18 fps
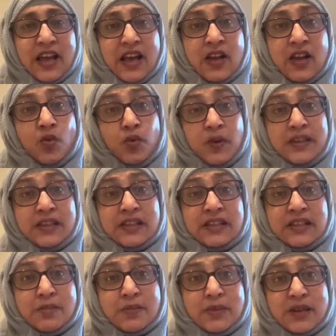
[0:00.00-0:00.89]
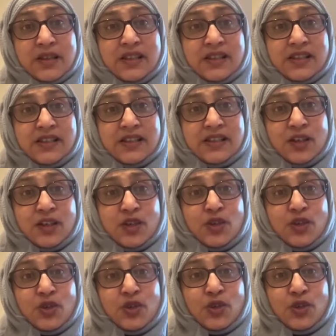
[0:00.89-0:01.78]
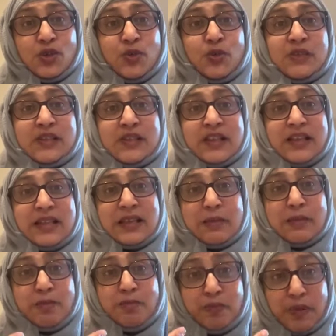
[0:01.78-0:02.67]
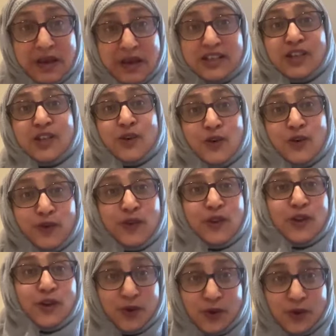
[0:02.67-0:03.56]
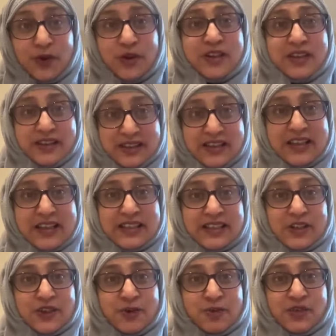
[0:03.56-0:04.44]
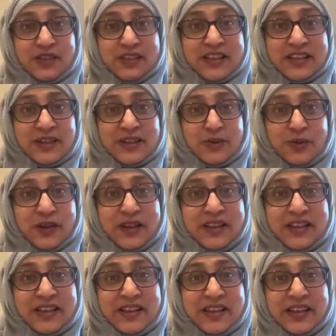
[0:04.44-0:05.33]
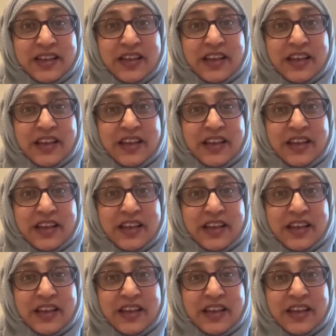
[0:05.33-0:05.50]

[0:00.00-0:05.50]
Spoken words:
And wisdom is choosing the better of the good things that you're presented with,